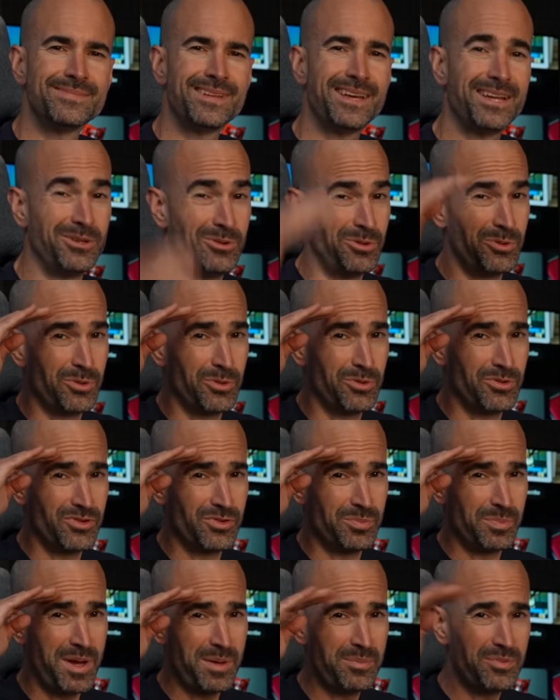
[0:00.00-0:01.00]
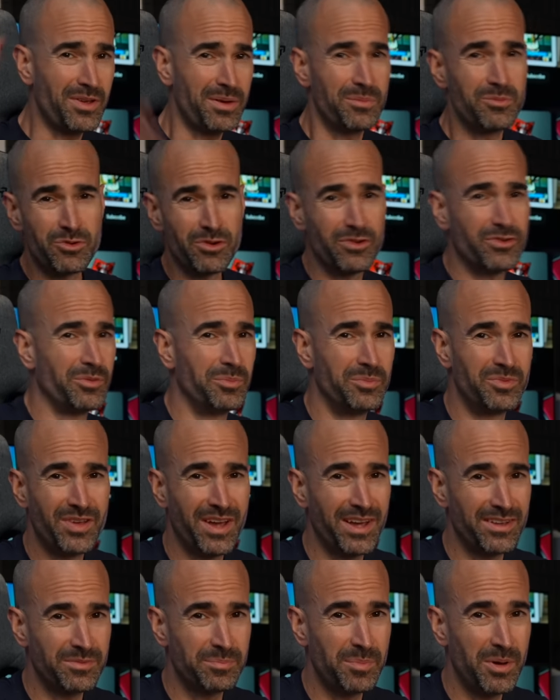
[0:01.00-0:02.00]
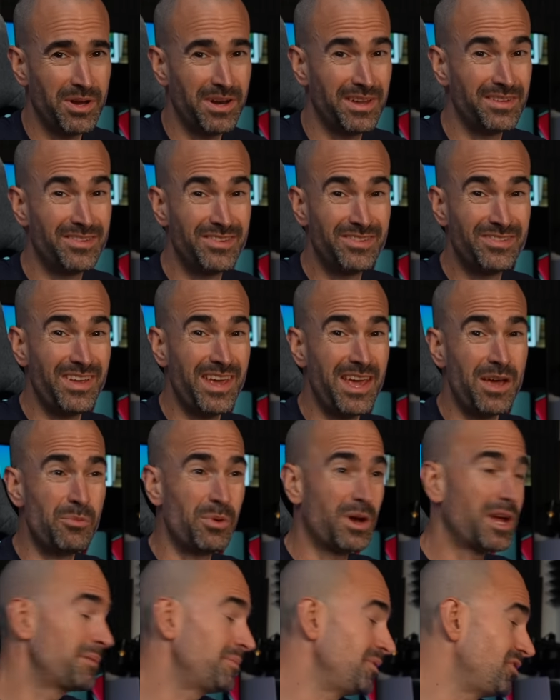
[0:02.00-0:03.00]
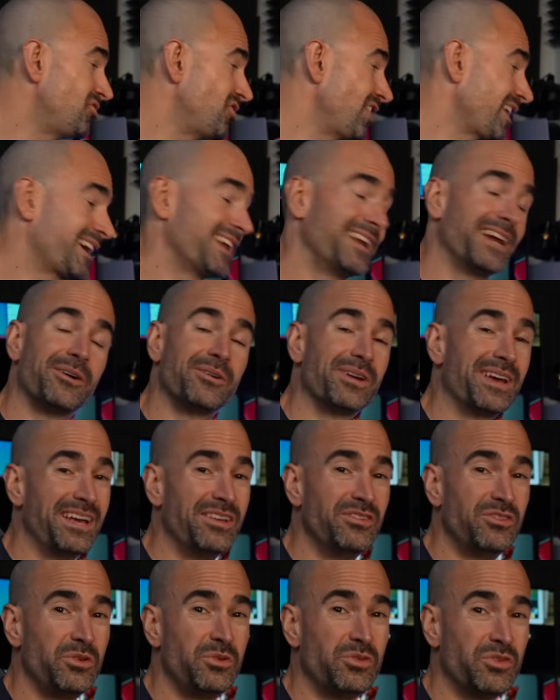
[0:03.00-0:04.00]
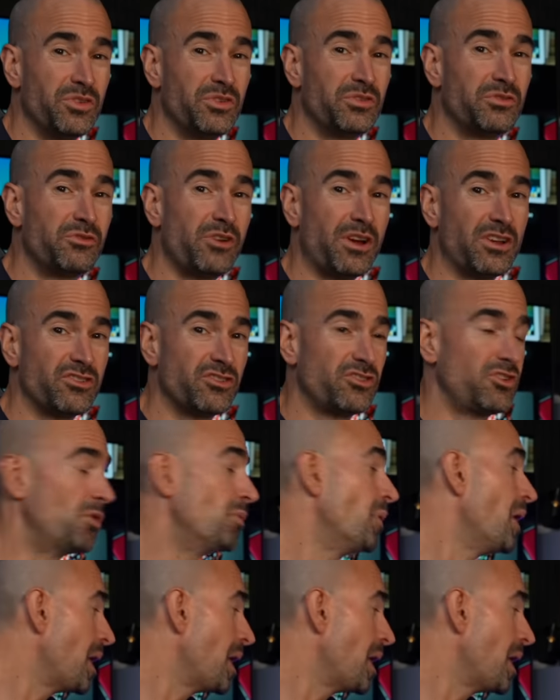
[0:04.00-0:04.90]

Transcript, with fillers: Hello gorgeous peeps, I'm Chris from Tech Spurt and today we're going to be checking out ASUS's fresh new